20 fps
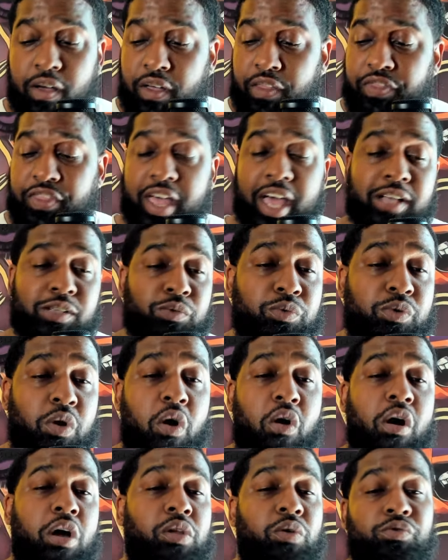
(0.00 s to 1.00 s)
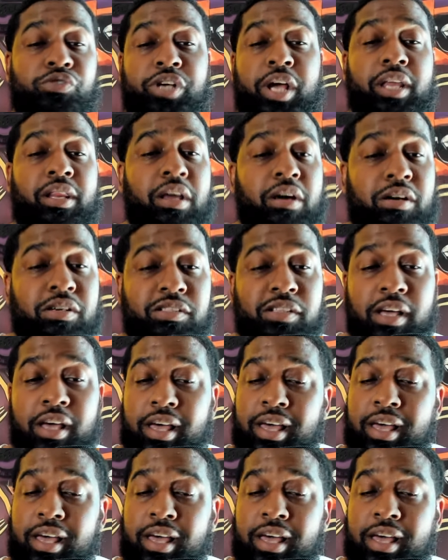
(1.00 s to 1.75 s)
That's all on Jalen Hurts.